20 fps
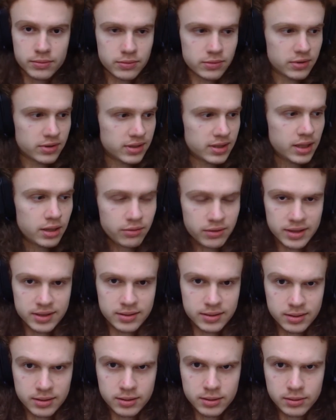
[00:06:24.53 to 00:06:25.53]

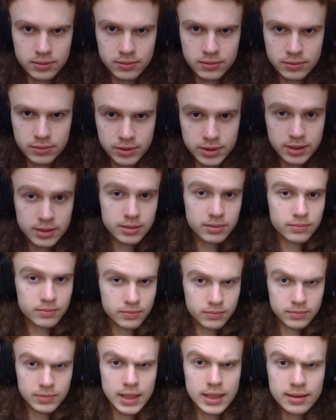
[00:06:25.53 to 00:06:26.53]
Seriously though, just
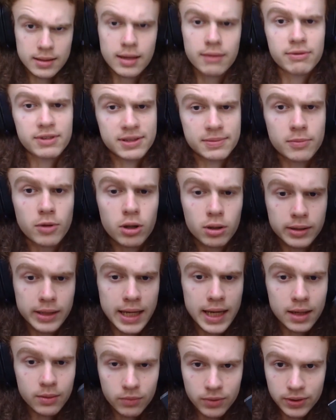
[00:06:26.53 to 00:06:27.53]
let's have a small
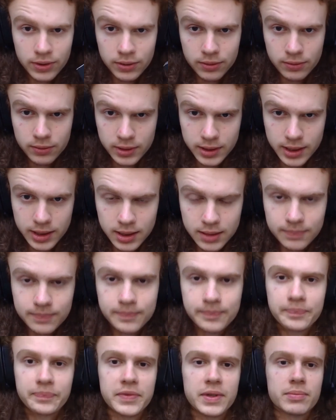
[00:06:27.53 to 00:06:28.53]
game with you, okay?
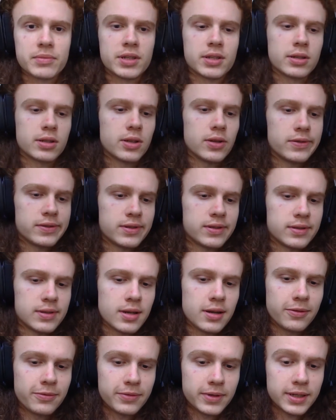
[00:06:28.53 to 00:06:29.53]
I'm gonna close this
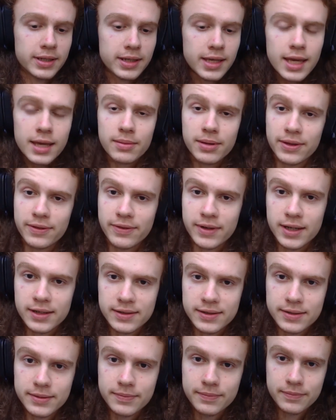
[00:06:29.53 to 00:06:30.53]
off with a game
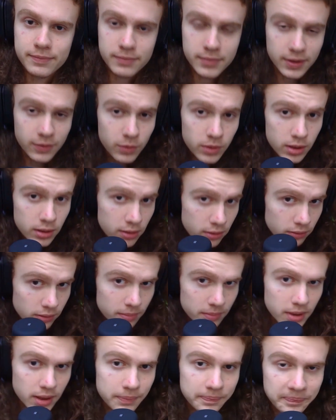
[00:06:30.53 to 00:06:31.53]
advice. Between you
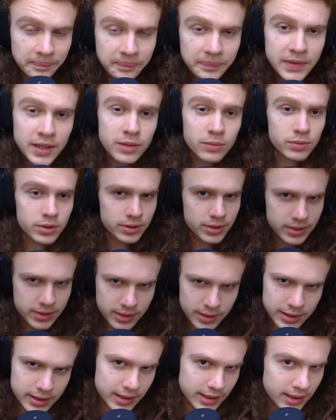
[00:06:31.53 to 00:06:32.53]
and me, we're just
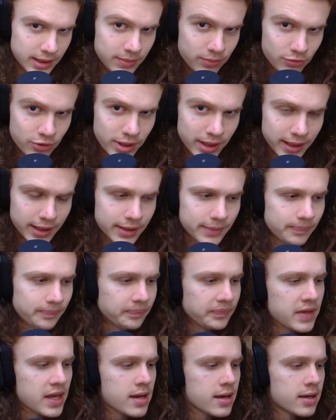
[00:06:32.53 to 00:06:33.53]
gonna keep track.
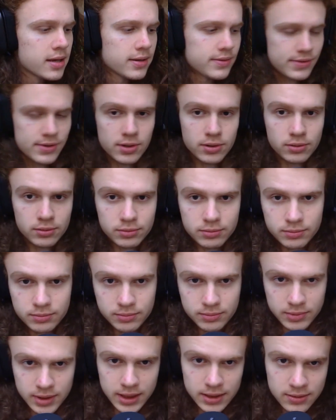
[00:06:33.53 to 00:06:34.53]
So
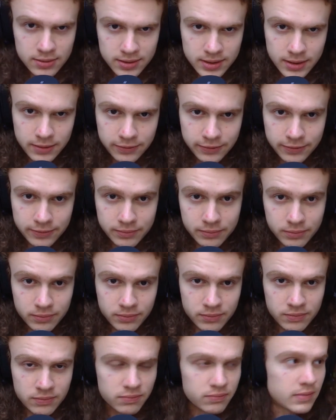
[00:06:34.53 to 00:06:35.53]
get yourself,
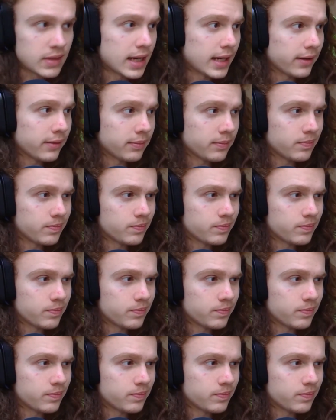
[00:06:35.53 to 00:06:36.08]
I